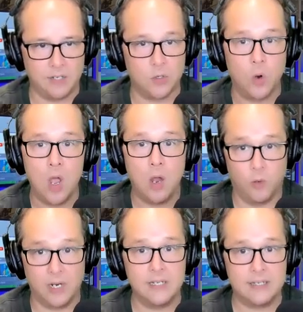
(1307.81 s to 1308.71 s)
So
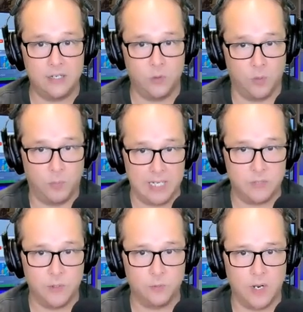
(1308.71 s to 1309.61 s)
we're going to send you a
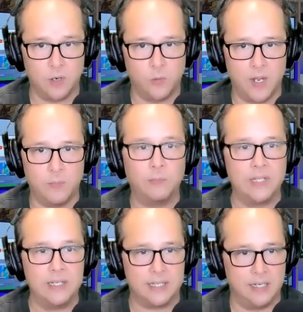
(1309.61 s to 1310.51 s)
replacement right away, but
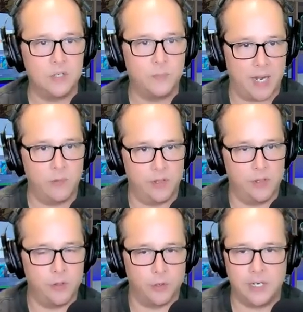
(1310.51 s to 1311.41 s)
please send us back
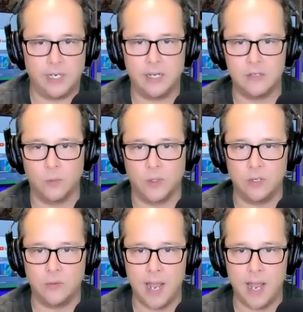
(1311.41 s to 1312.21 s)
within 30 days the one you